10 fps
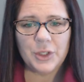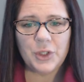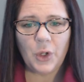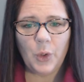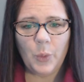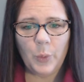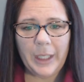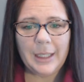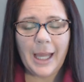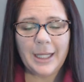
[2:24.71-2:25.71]
So
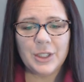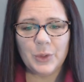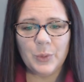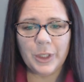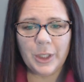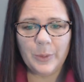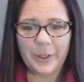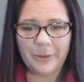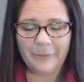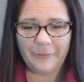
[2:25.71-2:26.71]
we like to work
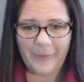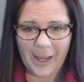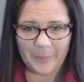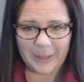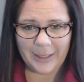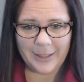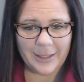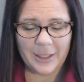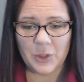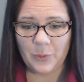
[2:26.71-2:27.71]
with families,
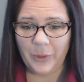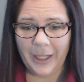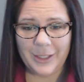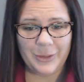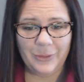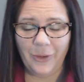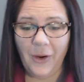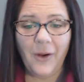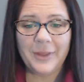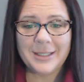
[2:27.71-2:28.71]
and it's what I do
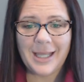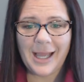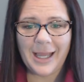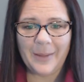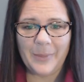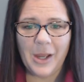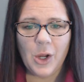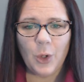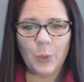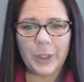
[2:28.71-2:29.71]
all the time,
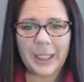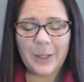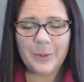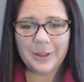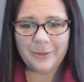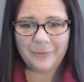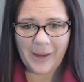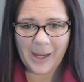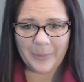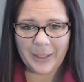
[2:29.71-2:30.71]
working with the
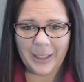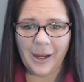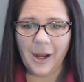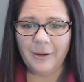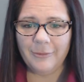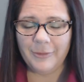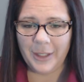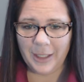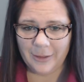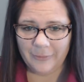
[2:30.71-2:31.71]
family of
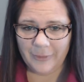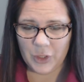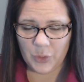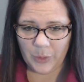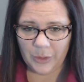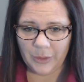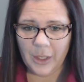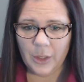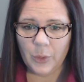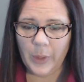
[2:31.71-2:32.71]
the individual
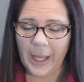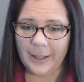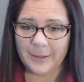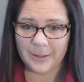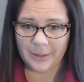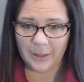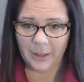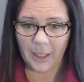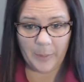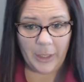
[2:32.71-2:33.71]
who has
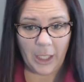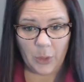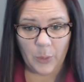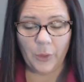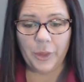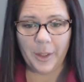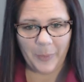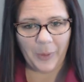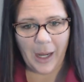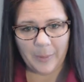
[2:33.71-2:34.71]
the, I'm going to air quote, the
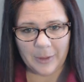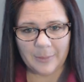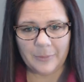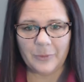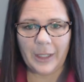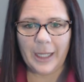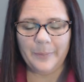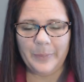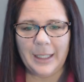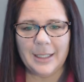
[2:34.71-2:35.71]
problem,
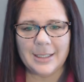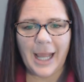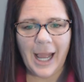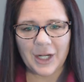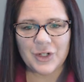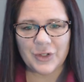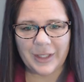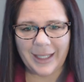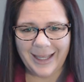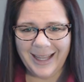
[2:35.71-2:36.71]
right? Because
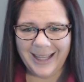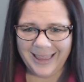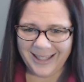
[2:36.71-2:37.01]
actually